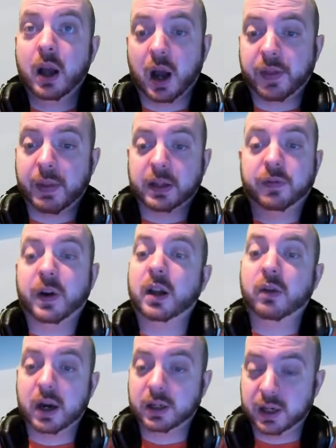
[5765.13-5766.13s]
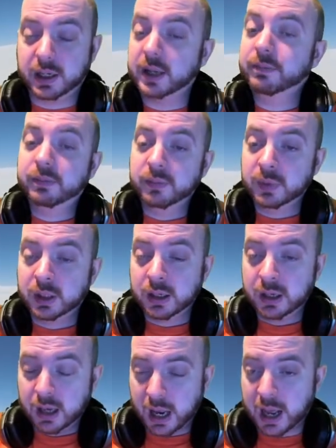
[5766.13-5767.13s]
I think that's a fucking great idea.
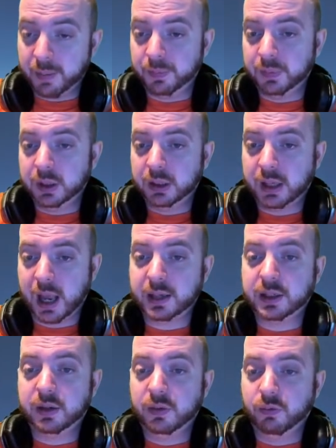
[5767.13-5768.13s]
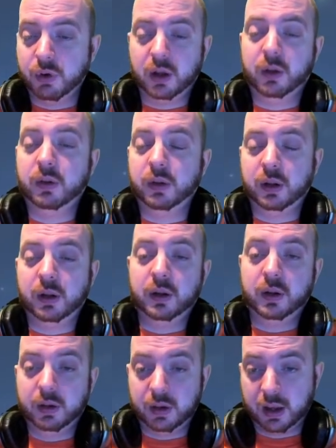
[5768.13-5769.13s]
Get real-life
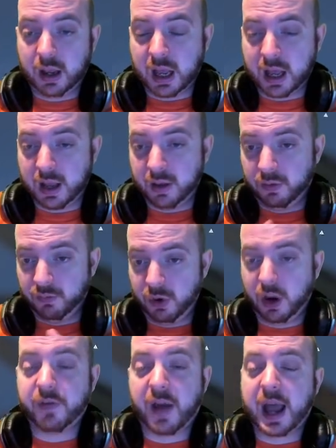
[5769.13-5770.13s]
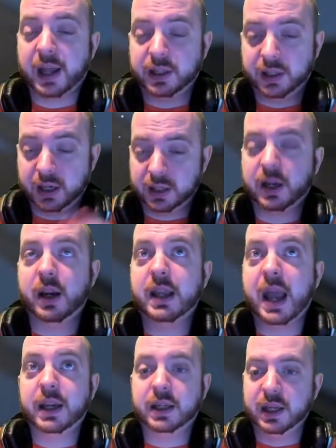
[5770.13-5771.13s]
ads that are
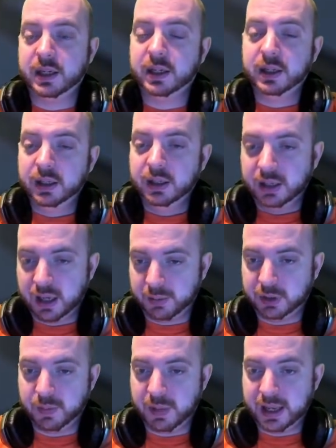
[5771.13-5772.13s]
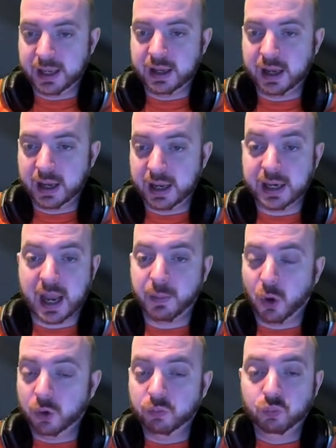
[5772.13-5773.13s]
slightly edited to be in-game
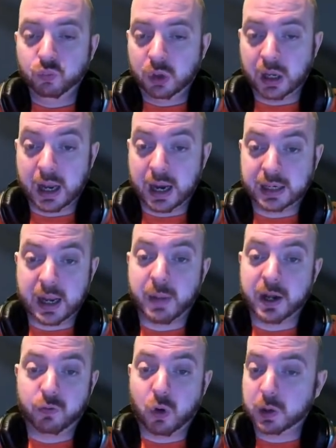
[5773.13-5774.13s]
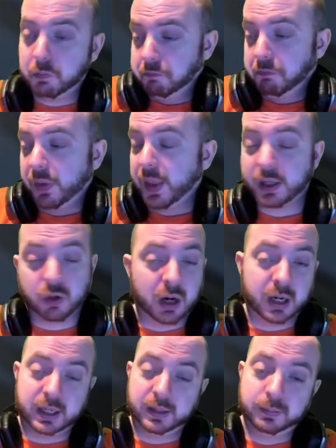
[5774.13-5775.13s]
law and get money for it. I think that's a great
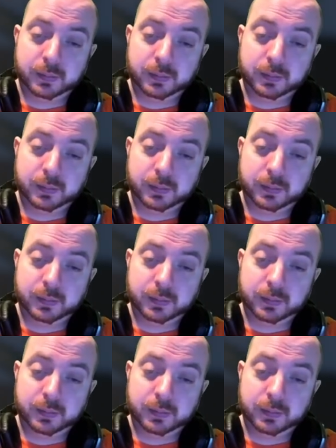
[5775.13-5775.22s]
idea.